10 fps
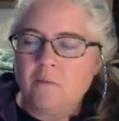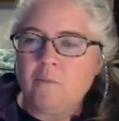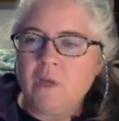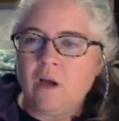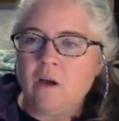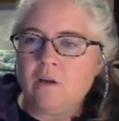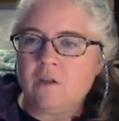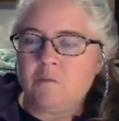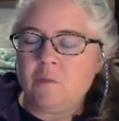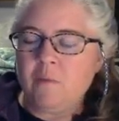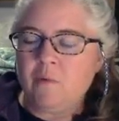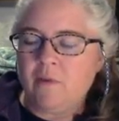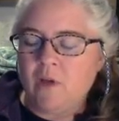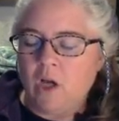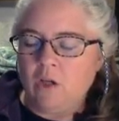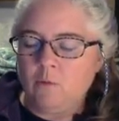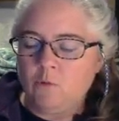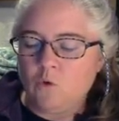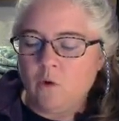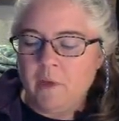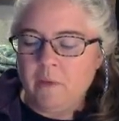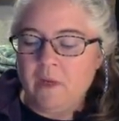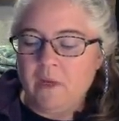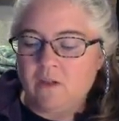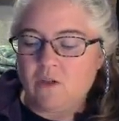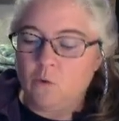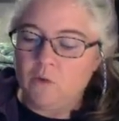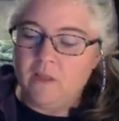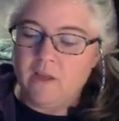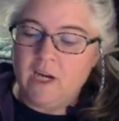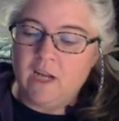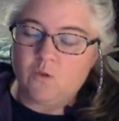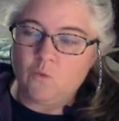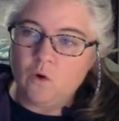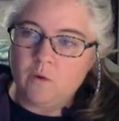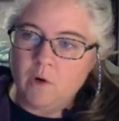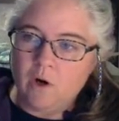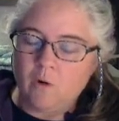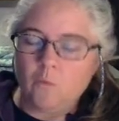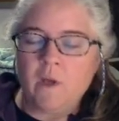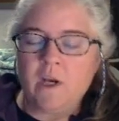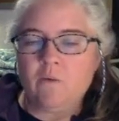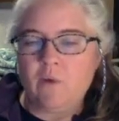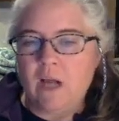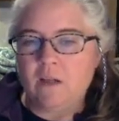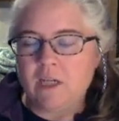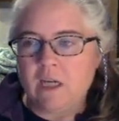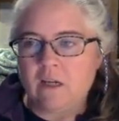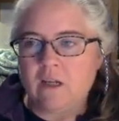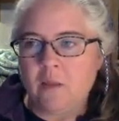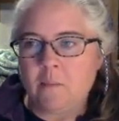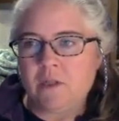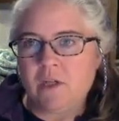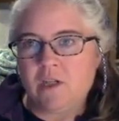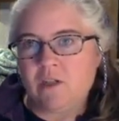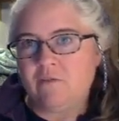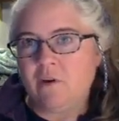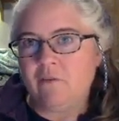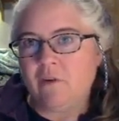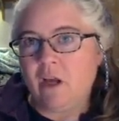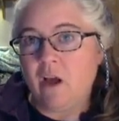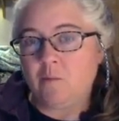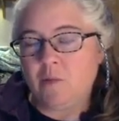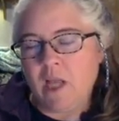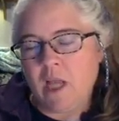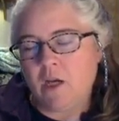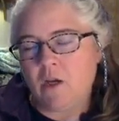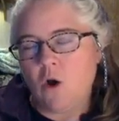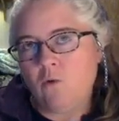because people thought global warming means only that it gets warmer, when in reality, climate change is very, very complicated.